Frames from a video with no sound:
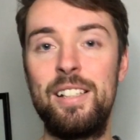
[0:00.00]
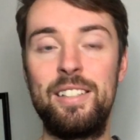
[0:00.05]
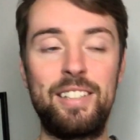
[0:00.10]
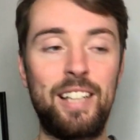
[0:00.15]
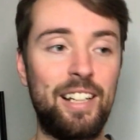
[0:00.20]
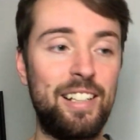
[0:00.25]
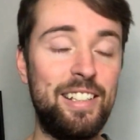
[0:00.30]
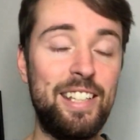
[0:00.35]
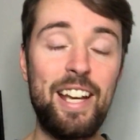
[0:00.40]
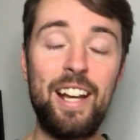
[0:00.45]

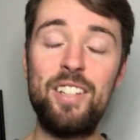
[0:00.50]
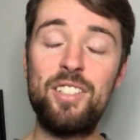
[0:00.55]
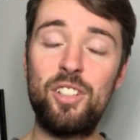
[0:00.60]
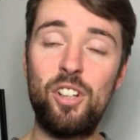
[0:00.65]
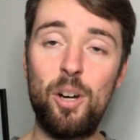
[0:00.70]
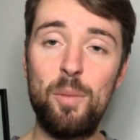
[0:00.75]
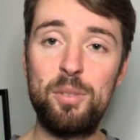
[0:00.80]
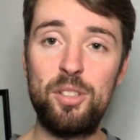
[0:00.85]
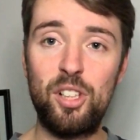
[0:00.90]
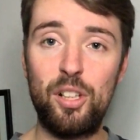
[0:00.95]
Danny Ings has got
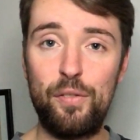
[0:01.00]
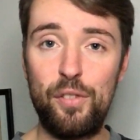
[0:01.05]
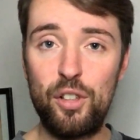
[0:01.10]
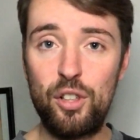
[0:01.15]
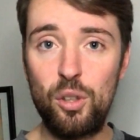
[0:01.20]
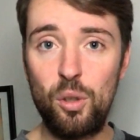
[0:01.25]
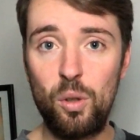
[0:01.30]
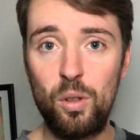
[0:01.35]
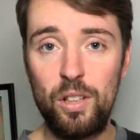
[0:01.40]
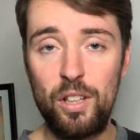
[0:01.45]
himself a
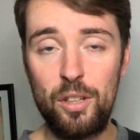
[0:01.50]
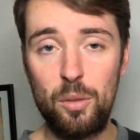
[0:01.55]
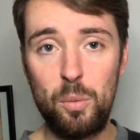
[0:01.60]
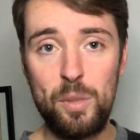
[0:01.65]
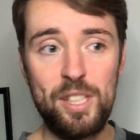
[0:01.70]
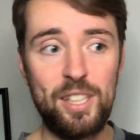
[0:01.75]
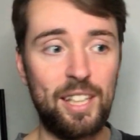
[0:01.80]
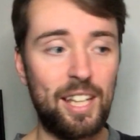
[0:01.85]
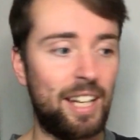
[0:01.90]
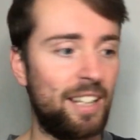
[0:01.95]
goal at the
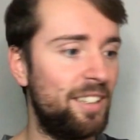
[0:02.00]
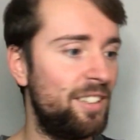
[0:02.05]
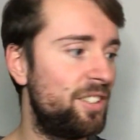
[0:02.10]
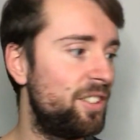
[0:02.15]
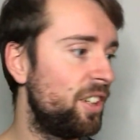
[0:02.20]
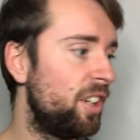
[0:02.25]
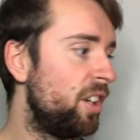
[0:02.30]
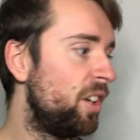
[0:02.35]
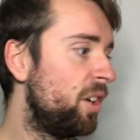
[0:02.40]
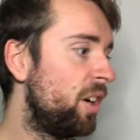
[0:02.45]
weekend.
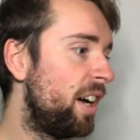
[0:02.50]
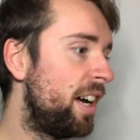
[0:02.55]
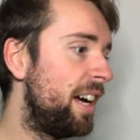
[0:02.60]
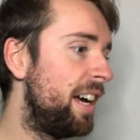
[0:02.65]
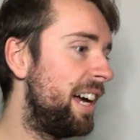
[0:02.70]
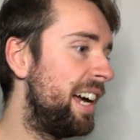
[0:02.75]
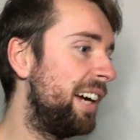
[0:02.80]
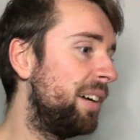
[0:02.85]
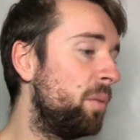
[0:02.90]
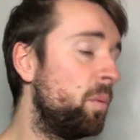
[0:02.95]

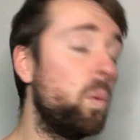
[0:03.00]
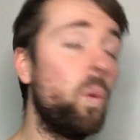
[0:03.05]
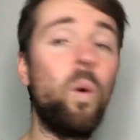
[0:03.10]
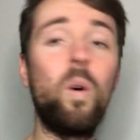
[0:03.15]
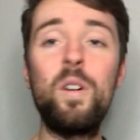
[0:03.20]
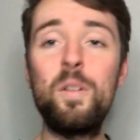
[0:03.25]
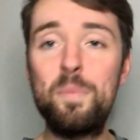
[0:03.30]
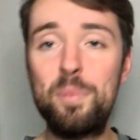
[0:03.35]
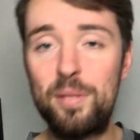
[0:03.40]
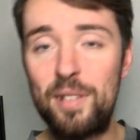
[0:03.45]

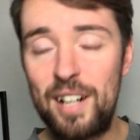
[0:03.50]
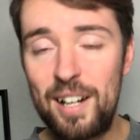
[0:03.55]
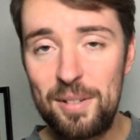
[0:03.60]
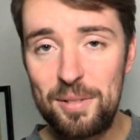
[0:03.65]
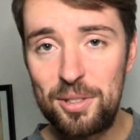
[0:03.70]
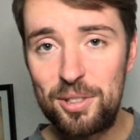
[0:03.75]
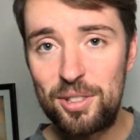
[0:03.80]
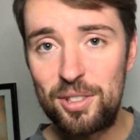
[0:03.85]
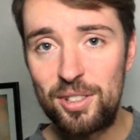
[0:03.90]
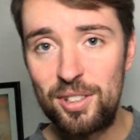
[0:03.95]

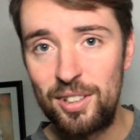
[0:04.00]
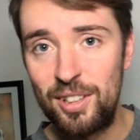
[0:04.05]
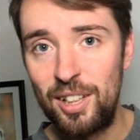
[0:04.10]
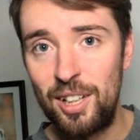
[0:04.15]
Ward-Prowse